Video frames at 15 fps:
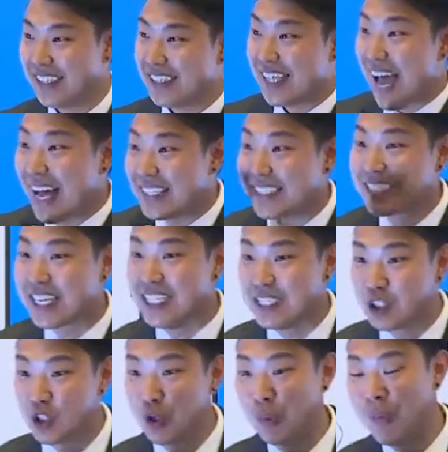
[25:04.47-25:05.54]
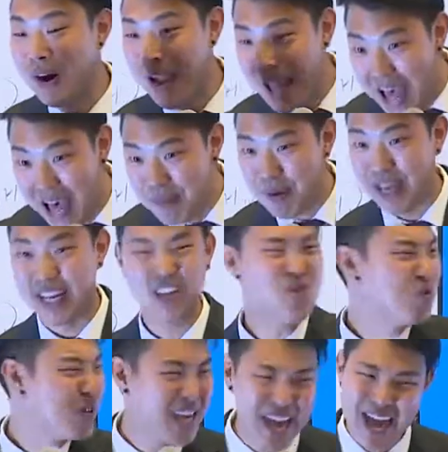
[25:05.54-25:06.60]
That's consumer habit.
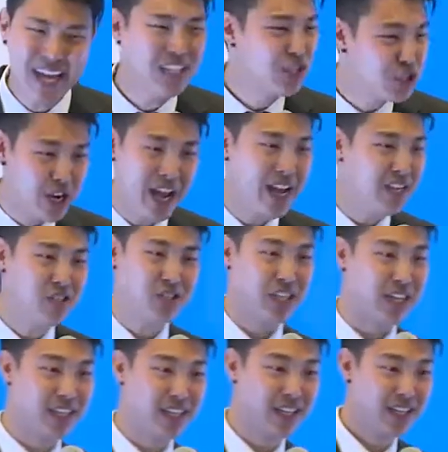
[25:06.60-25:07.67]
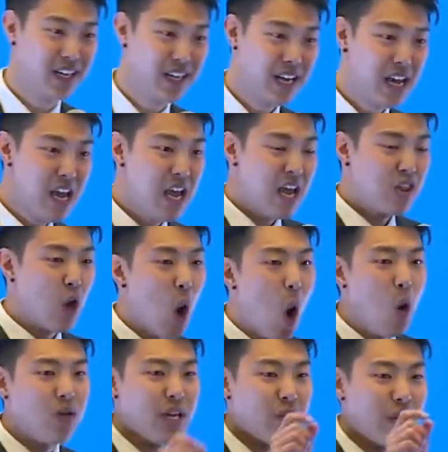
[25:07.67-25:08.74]
You can't change it. The
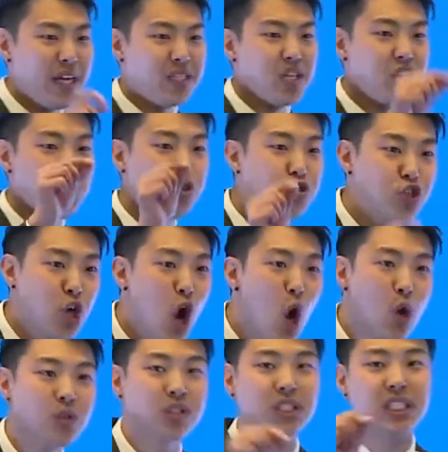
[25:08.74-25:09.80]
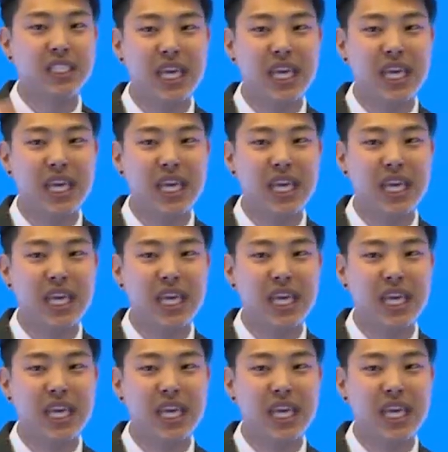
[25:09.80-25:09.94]
only reason you chose to